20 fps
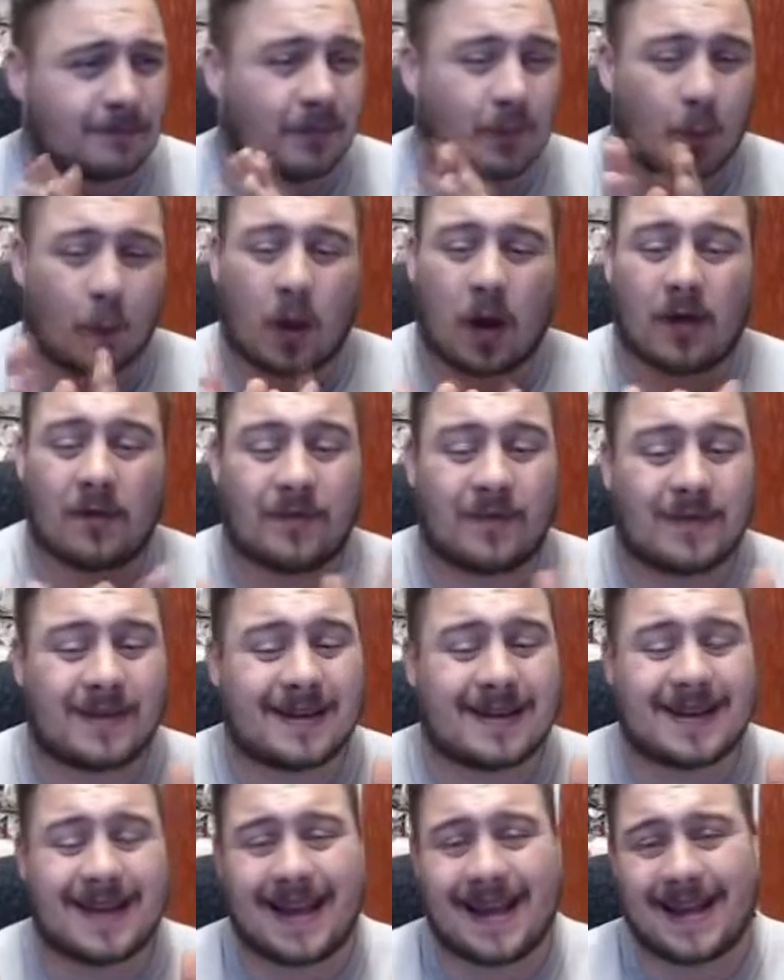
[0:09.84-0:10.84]
Wife,
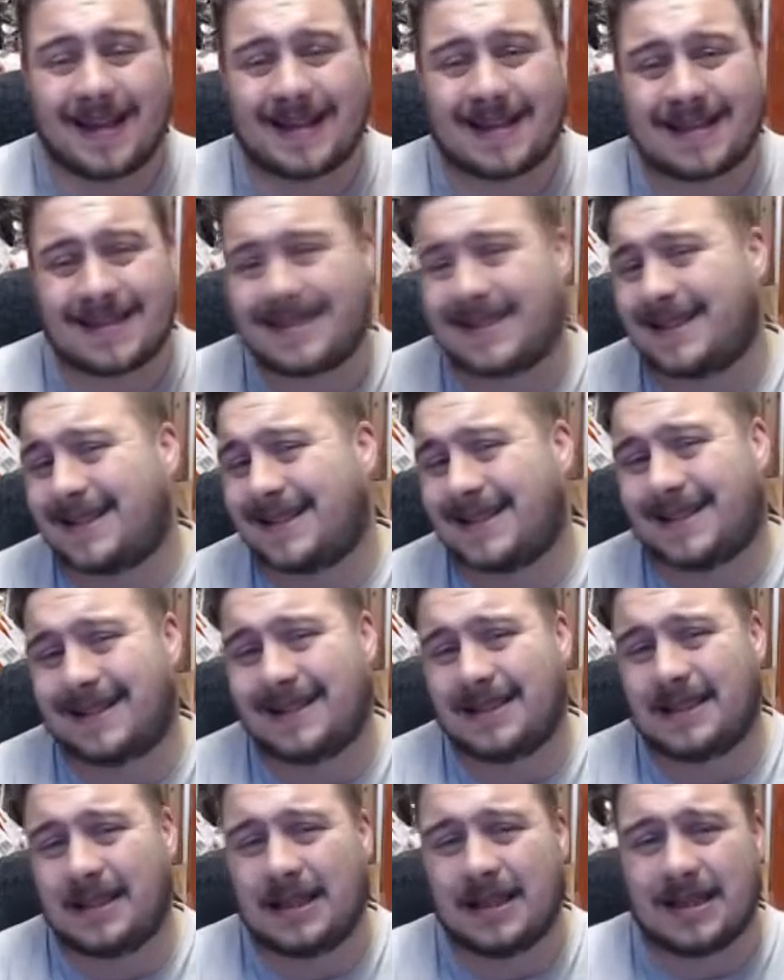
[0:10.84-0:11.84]
kids,
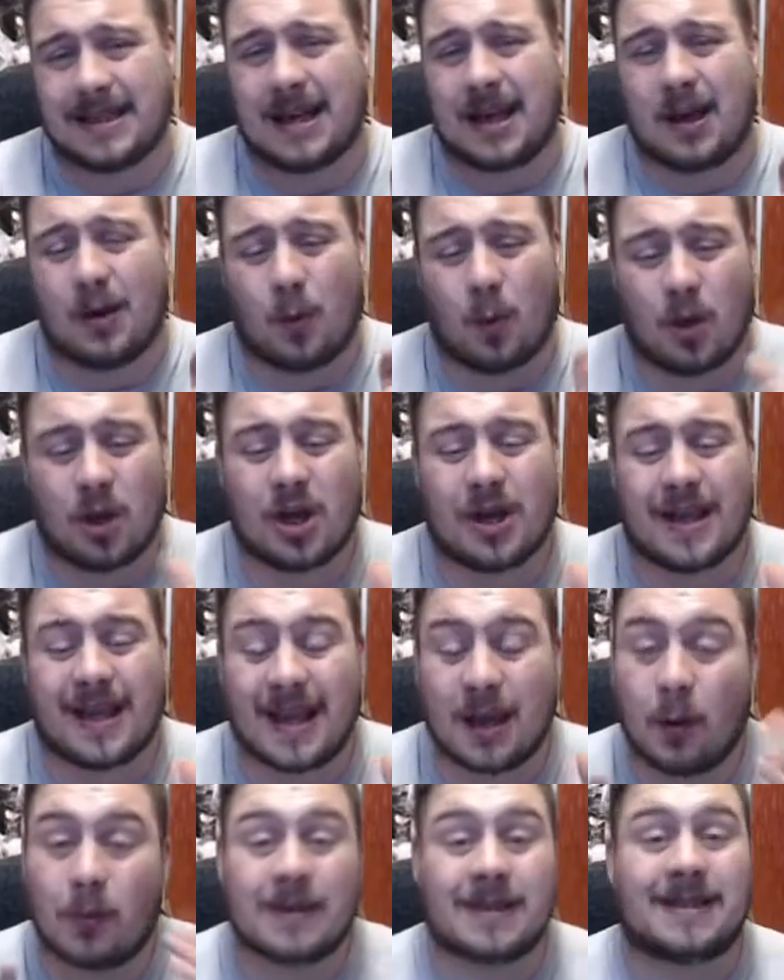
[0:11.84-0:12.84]
you know, work. It
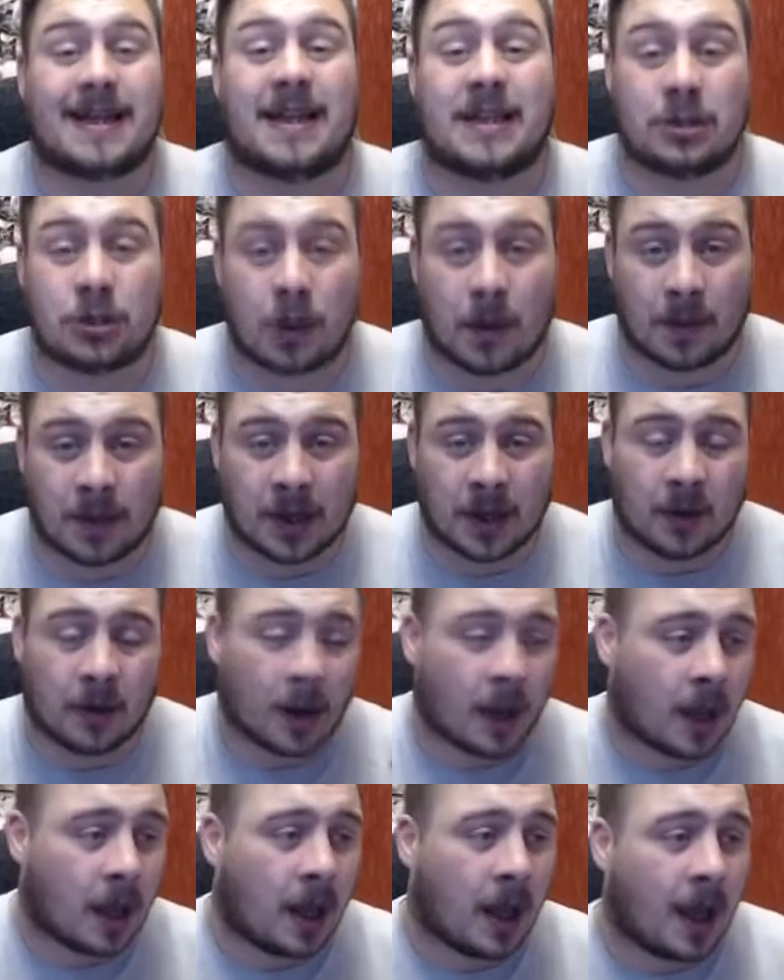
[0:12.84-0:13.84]
all just gets on top of you.
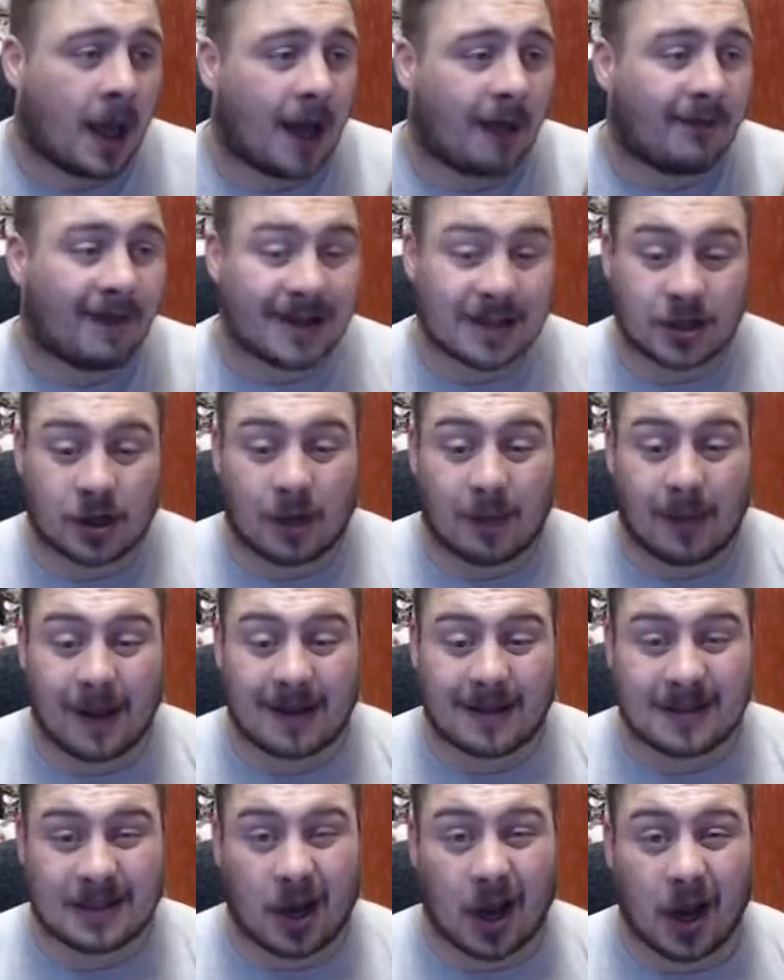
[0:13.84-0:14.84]
I've actually got a bit
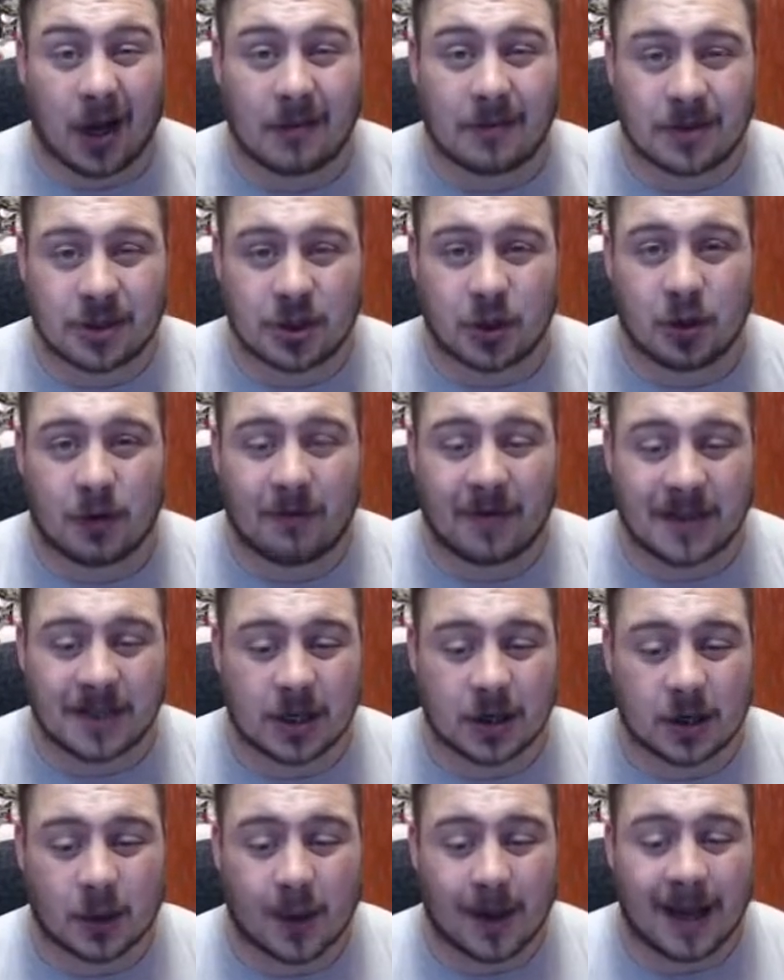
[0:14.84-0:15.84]
of time to do a
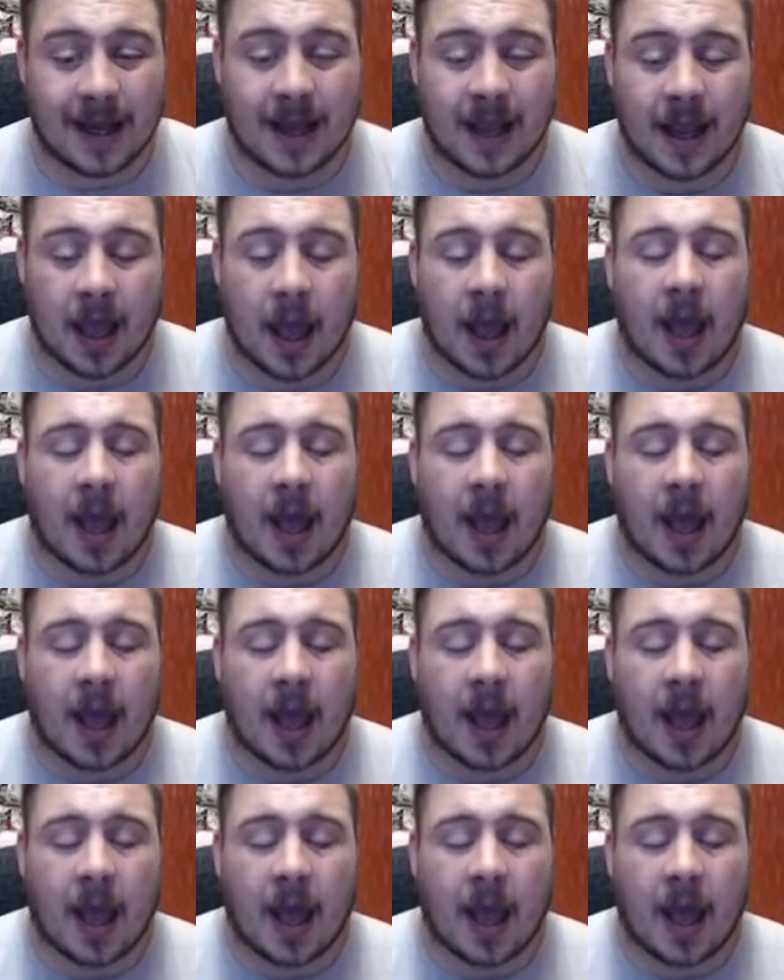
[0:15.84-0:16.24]
video quickly.